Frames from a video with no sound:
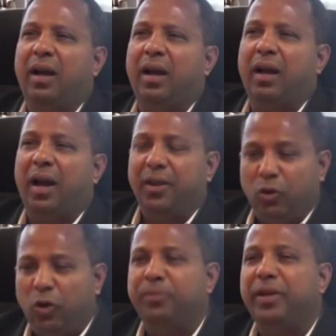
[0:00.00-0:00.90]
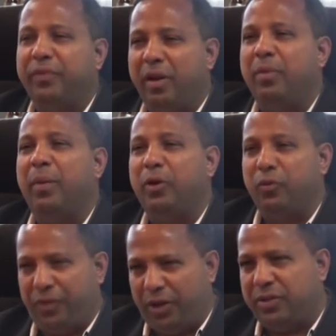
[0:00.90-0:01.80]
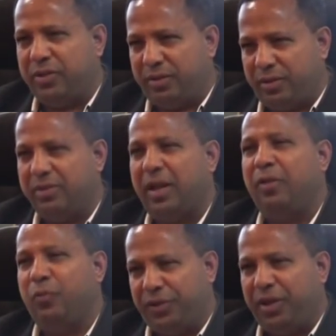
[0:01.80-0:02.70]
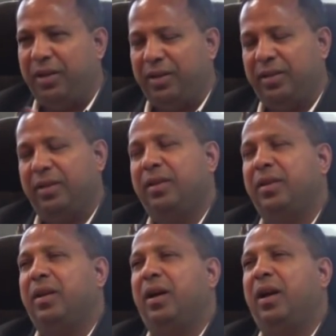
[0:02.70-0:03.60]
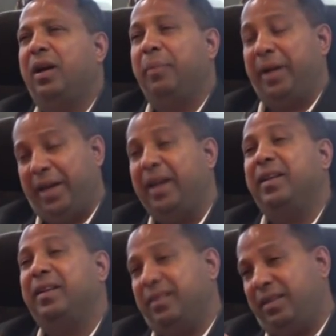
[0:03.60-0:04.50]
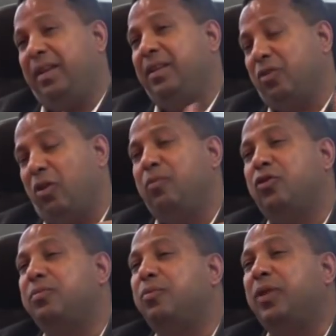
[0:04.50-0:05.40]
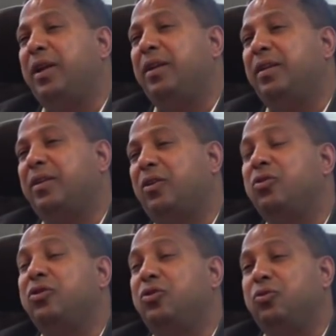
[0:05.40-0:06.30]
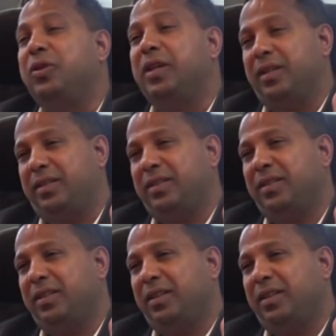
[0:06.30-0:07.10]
I hope that we'll be able to finish that within. But again, it is almost more than close to 2 years.